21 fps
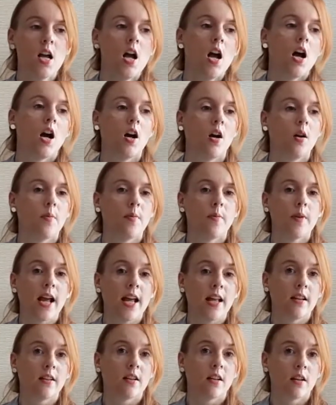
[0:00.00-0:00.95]
Um,
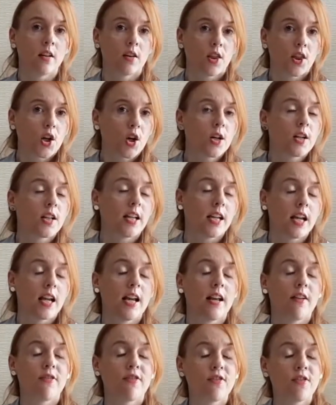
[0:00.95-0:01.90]
and thirdly,
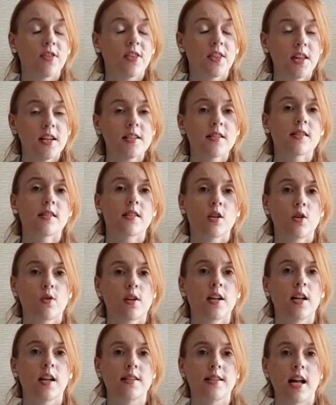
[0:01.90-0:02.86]
if this
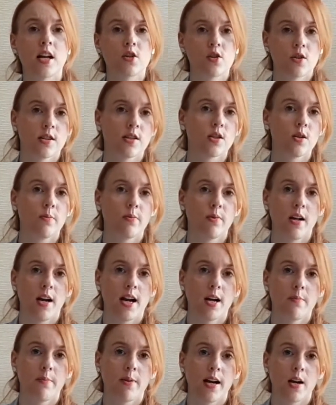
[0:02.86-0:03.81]
grid is actually
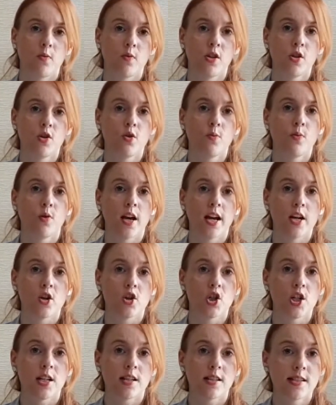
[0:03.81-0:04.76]
supplied by renewable
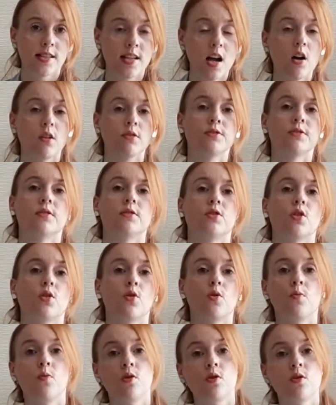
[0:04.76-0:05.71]
energy itself, so
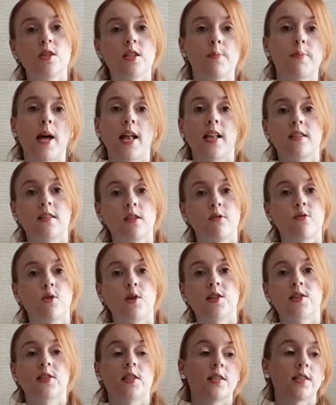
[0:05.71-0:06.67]
the municipality, for
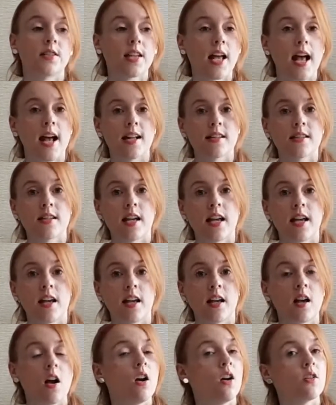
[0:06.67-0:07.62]
instance, has
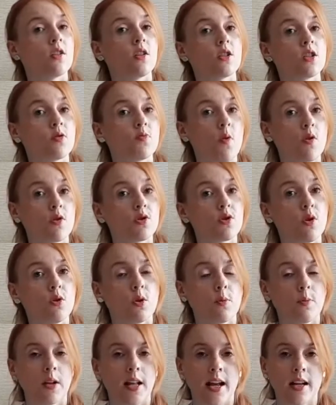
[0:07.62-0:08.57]
a uh, small
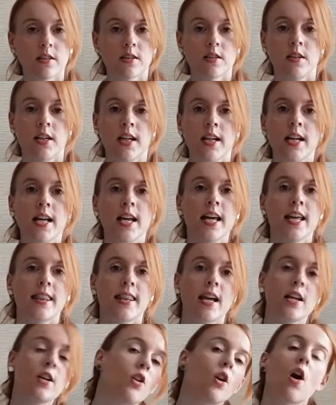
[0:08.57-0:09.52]
solar plant,
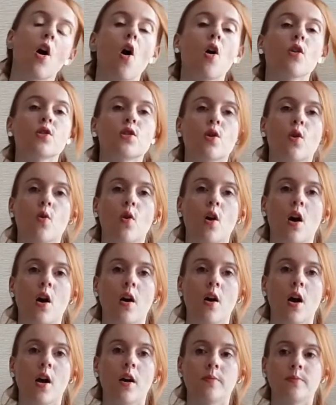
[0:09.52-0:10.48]
then you're also
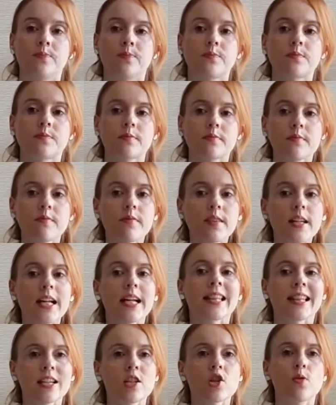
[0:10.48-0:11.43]
uh, um,
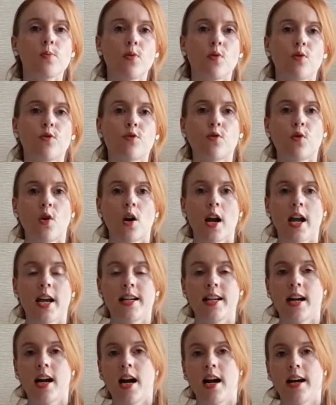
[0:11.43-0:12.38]
eligible for
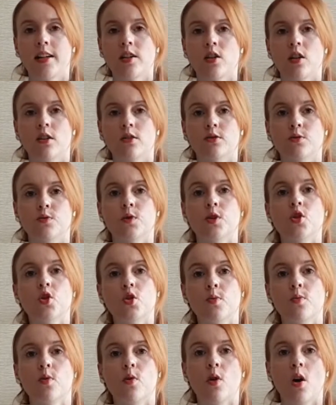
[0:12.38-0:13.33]
any kind of
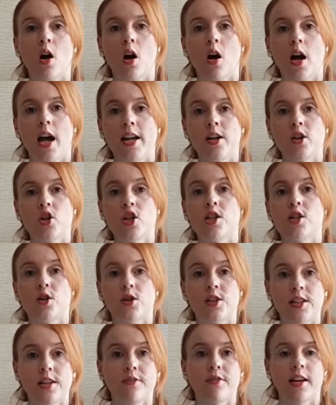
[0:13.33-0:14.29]
renewable uh, energy
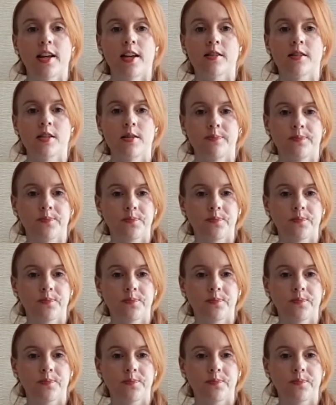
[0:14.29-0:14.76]
certificates.